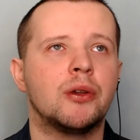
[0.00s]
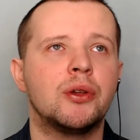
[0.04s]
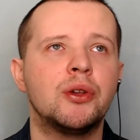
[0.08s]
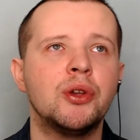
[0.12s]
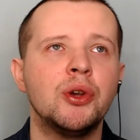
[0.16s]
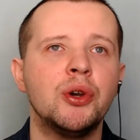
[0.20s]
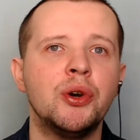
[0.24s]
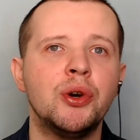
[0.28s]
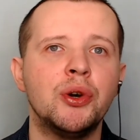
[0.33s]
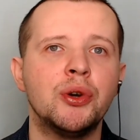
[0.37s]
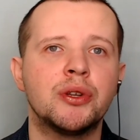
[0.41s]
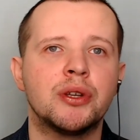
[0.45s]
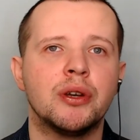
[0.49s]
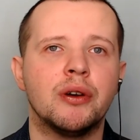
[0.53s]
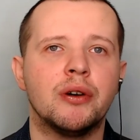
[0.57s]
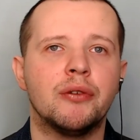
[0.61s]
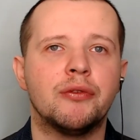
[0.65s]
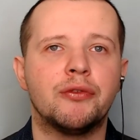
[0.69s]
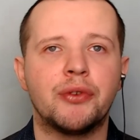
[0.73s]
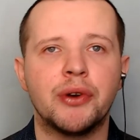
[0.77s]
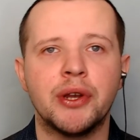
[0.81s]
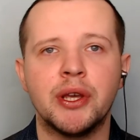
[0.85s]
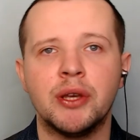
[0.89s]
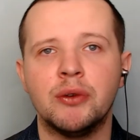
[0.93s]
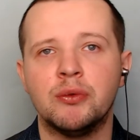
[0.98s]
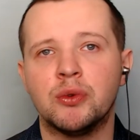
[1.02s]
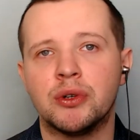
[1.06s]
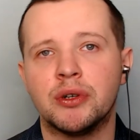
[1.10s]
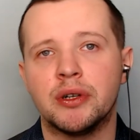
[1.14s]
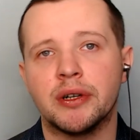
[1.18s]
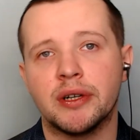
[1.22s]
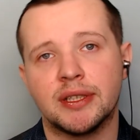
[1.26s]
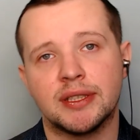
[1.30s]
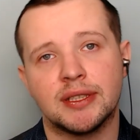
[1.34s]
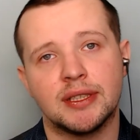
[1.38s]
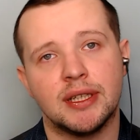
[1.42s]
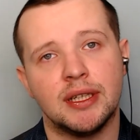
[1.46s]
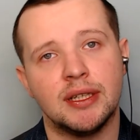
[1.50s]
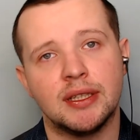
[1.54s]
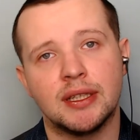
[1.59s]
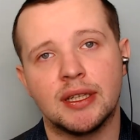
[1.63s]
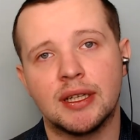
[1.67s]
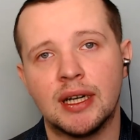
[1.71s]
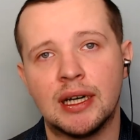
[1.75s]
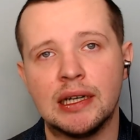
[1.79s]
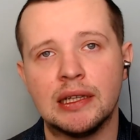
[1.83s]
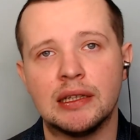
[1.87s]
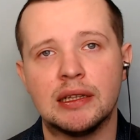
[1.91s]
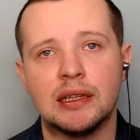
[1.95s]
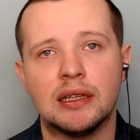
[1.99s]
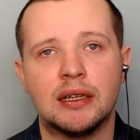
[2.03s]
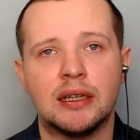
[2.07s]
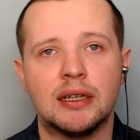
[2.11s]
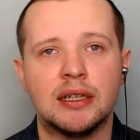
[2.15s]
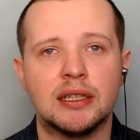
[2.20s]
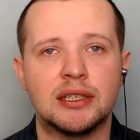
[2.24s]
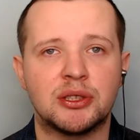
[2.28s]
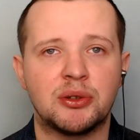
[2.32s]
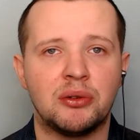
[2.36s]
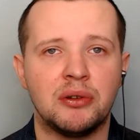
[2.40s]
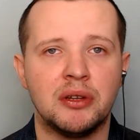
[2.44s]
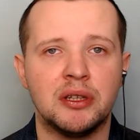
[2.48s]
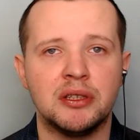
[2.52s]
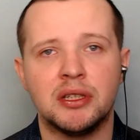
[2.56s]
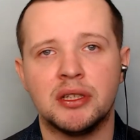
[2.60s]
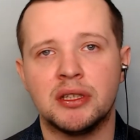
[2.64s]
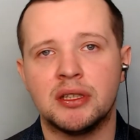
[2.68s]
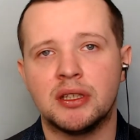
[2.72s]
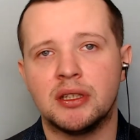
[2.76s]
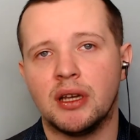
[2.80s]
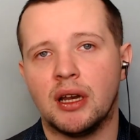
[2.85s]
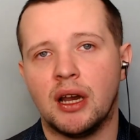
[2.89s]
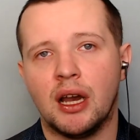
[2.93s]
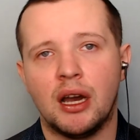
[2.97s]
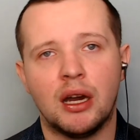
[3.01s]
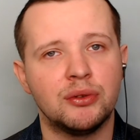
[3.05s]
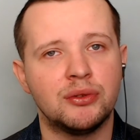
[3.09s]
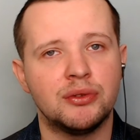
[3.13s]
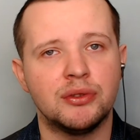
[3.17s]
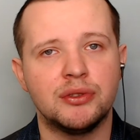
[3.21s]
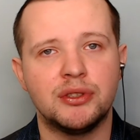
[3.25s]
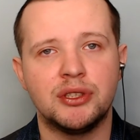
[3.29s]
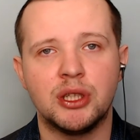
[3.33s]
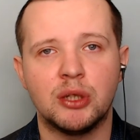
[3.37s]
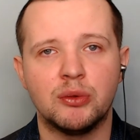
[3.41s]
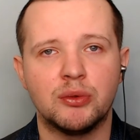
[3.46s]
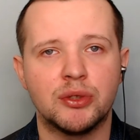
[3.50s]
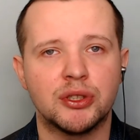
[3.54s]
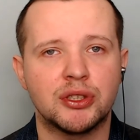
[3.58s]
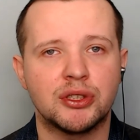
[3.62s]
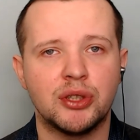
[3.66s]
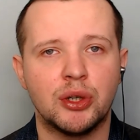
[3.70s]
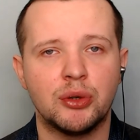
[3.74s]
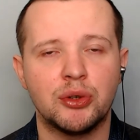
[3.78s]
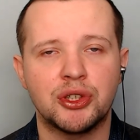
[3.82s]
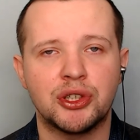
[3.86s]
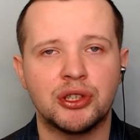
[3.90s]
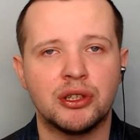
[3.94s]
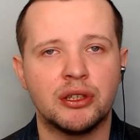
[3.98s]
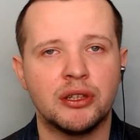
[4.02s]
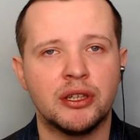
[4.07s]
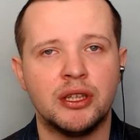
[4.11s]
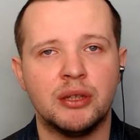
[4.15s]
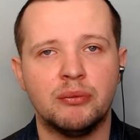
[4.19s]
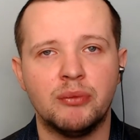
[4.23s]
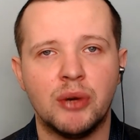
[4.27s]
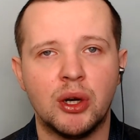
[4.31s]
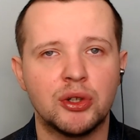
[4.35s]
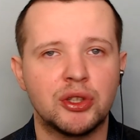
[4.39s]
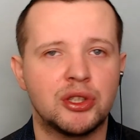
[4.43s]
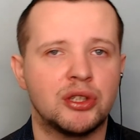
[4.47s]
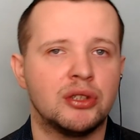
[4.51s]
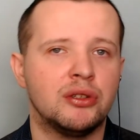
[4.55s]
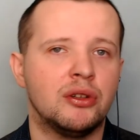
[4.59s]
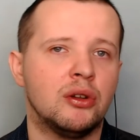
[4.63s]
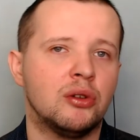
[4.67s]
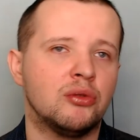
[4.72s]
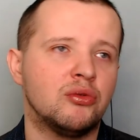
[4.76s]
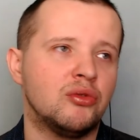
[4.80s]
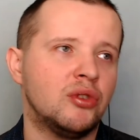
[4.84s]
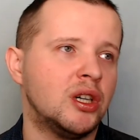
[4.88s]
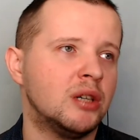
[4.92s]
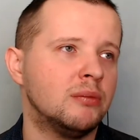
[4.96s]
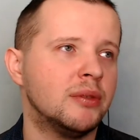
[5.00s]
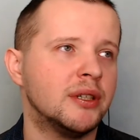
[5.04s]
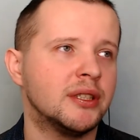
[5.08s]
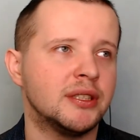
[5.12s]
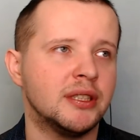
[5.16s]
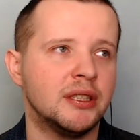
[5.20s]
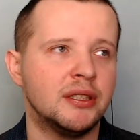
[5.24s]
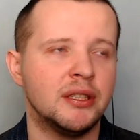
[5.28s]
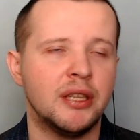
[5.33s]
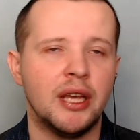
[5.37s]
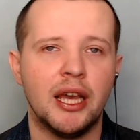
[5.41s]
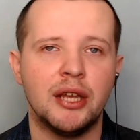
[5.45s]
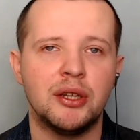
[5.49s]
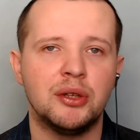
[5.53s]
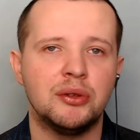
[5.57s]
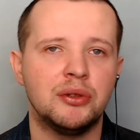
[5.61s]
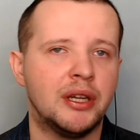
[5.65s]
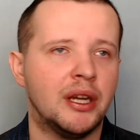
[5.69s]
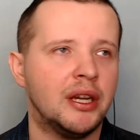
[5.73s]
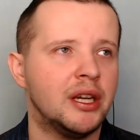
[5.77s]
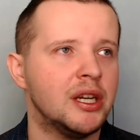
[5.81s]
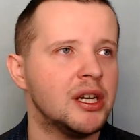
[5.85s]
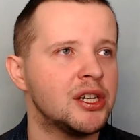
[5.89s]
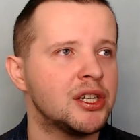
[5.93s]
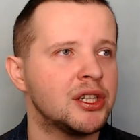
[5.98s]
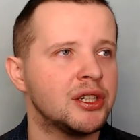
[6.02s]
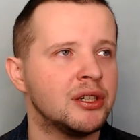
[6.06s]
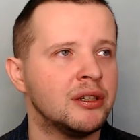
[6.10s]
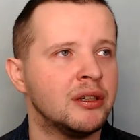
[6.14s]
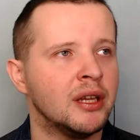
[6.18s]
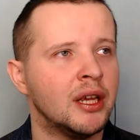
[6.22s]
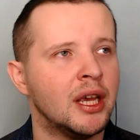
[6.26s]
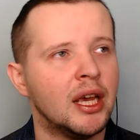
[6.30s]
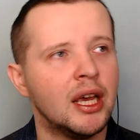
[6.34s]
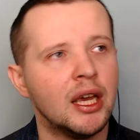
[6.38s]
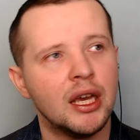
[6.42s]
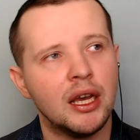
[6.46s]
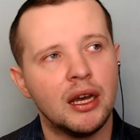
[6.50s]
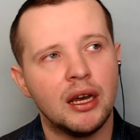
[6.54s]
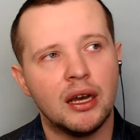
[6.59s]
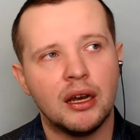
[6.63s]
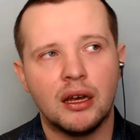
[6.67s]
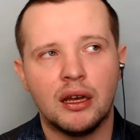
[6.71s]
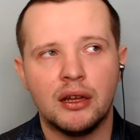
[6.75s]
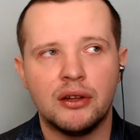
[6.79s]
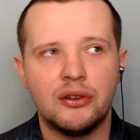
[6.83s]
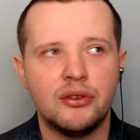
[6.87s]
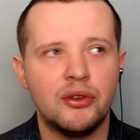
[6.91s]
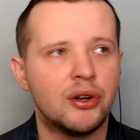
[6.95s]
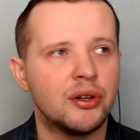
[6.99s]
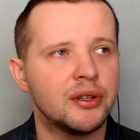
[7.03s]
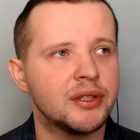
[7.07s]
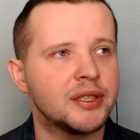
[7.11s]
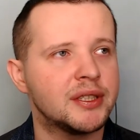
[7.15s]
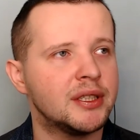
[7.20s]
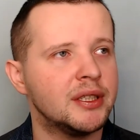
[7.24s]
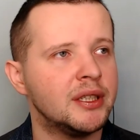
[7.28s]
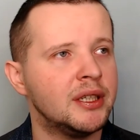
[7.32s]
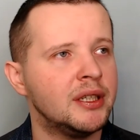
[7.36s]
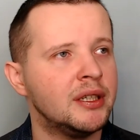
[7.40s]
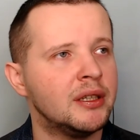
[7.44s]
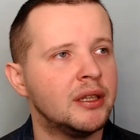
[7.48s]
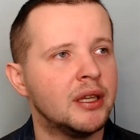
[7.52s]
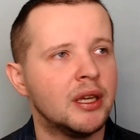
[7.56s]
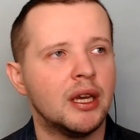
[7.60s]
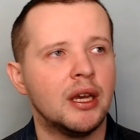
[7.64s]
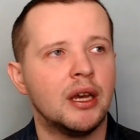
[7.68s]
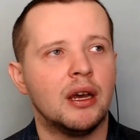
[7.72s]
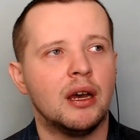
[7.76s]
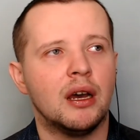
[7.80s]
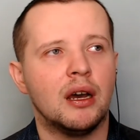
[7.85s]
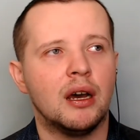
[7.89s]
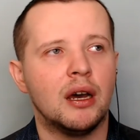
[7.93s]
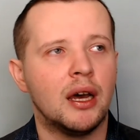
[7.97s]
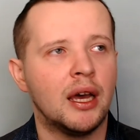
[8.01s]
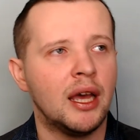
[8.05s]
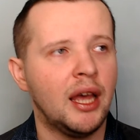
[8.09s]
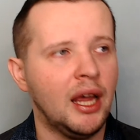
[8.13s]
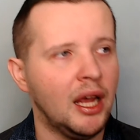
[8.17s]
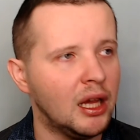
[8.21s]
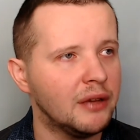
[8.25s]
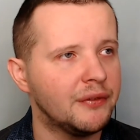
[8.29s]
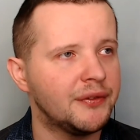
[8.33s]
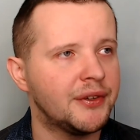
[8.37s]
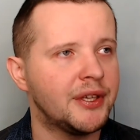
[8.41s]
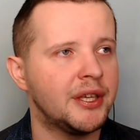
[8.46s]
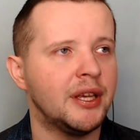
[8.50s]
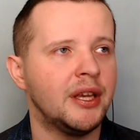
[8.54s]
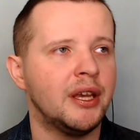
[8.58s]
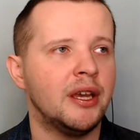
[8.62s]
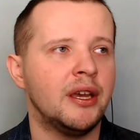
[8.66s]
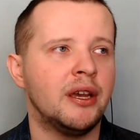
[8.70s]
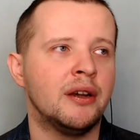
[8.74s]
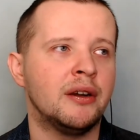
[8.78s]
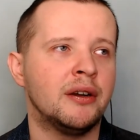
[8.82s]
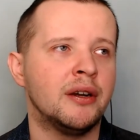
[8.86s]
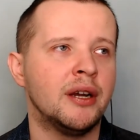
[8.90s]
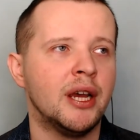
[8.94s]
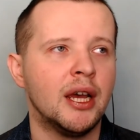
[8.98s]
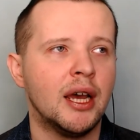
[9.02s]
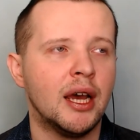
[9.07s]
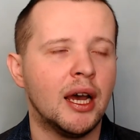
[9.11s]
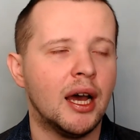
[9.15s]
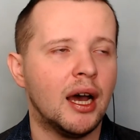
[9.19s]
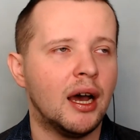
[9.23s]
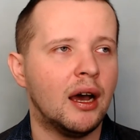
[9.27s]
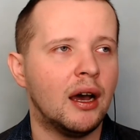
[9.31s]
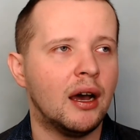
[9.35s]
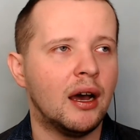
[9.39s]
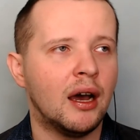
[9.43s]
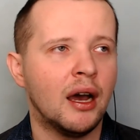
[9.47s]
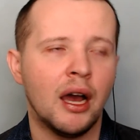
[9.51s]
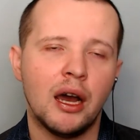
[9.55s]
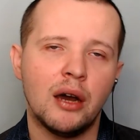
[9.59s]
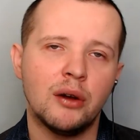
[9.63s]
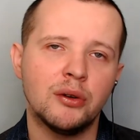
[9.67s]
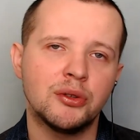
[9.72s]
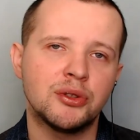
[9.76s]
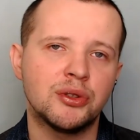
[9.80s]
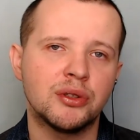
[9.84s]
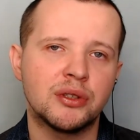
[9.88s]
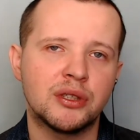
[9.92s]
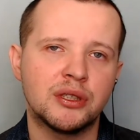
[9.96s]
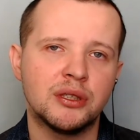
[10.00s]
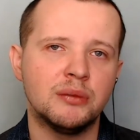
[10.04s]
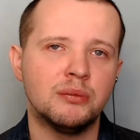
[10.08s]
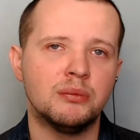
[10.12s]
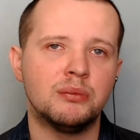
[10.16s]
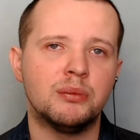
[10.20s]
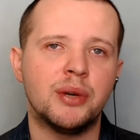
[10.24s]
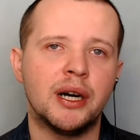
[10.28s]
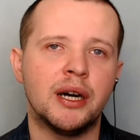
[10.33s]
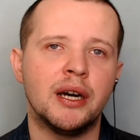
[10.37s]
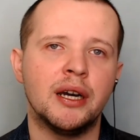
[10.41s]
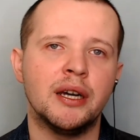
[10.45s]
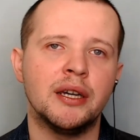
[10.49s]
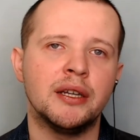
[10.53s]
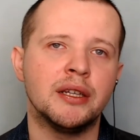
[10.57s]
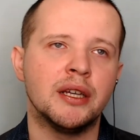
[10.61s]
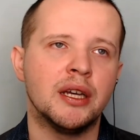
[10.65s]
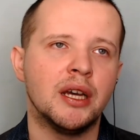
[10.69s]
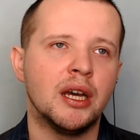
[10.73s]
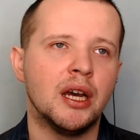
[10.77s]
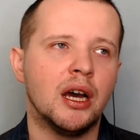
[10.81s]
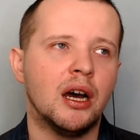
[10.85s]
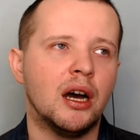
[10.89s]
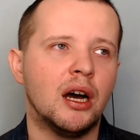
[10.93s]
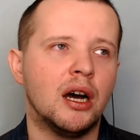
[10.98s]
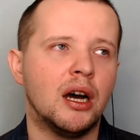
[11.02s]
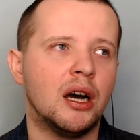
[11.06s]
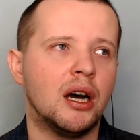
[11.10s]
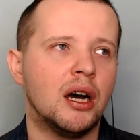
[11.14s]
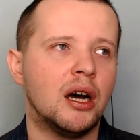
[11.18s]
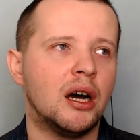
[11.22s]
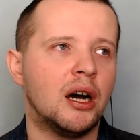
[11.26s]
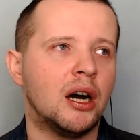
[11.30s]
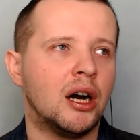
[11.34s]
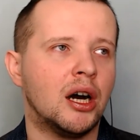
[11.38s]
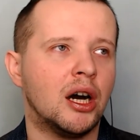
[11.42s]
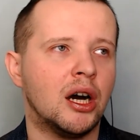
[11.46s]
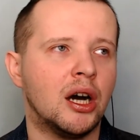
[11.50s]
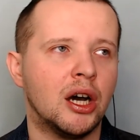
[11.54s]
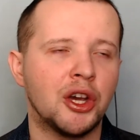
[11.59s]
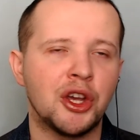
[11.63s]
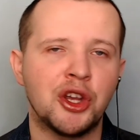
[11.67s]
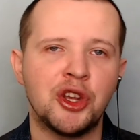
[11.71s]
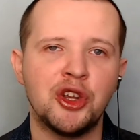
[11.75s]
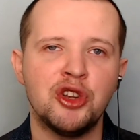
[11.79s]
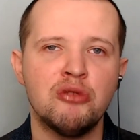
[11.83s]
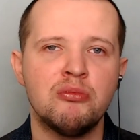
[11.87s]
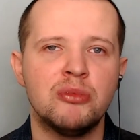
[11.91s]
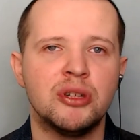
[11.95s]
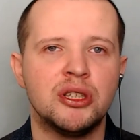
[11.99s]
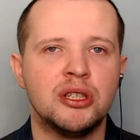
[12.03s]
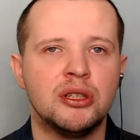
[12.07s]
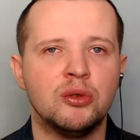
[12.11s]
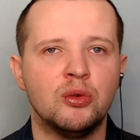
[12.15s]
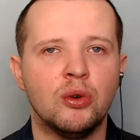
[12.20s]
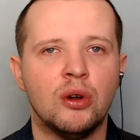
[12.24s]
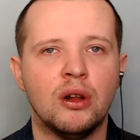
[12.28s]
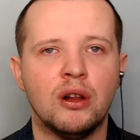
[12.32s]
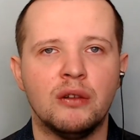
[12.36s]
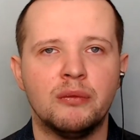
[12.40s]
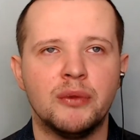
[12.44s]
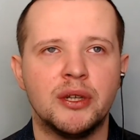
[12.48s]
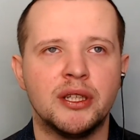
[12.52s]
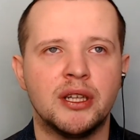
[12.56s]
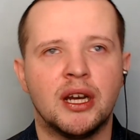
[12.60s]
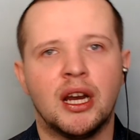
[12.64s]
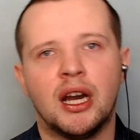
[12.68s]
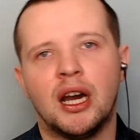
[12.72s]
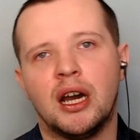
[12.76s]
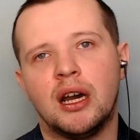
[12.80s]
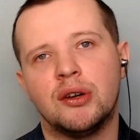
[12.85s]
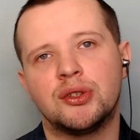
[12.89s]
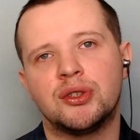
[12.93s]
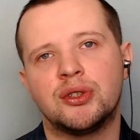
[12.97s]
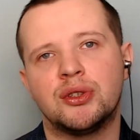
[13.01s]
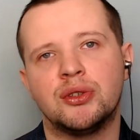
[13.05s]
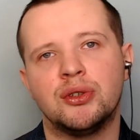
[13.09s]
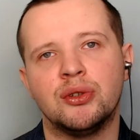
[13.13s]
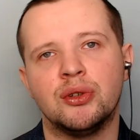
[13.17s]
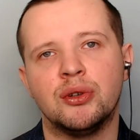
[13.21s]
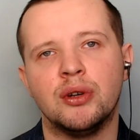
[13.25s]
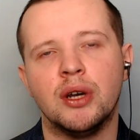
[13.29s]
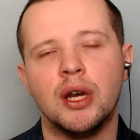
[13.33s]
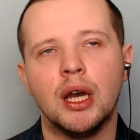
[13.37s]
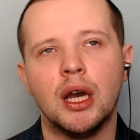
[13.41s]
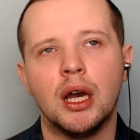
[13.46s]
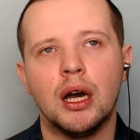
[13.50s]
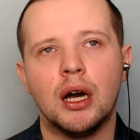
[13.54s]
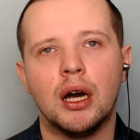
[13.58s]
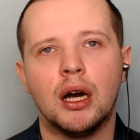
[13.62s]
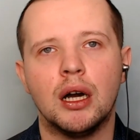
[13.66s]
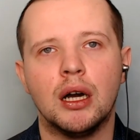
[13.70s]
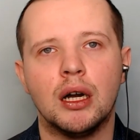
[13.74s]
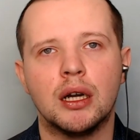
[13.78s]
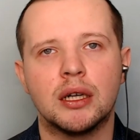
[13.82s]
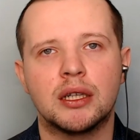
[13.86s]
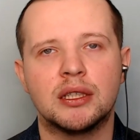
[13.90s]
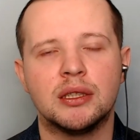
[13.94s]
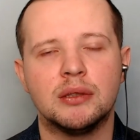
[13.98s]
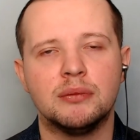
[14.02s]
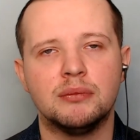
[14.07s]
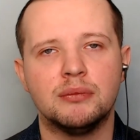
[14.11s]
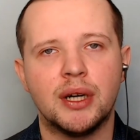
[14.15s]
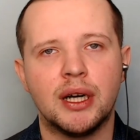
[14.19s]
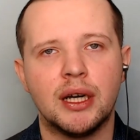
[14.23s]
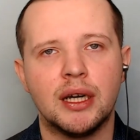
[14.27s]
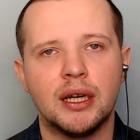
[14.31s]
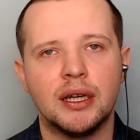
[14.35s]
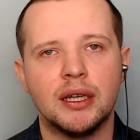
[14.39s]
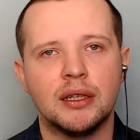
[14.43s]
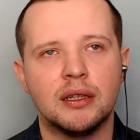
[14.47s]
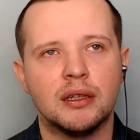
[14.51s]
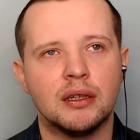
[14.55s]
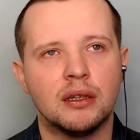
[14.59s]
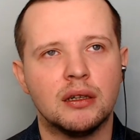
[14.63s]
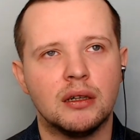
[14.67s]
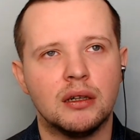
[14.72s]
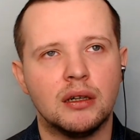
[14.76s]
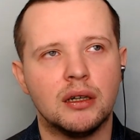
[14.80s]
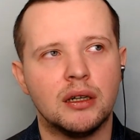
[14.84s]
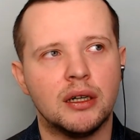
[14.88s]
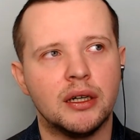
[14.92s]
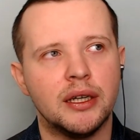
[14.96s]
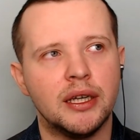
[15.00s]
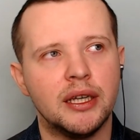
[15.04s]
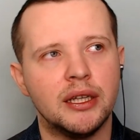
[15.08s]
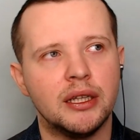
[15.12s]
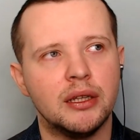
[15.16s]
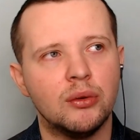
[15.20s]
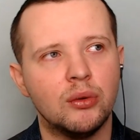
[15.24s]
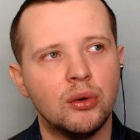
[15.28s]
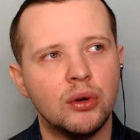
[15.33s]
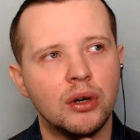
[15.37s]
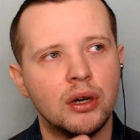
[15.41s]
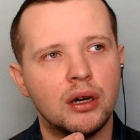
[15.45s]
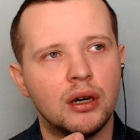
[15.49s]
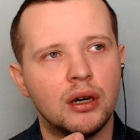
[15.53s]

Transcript: good frameworks and guidelines related how to deal with social and emotional robots in education, nursing, healthcare, how to combine human involvement, how to combine in a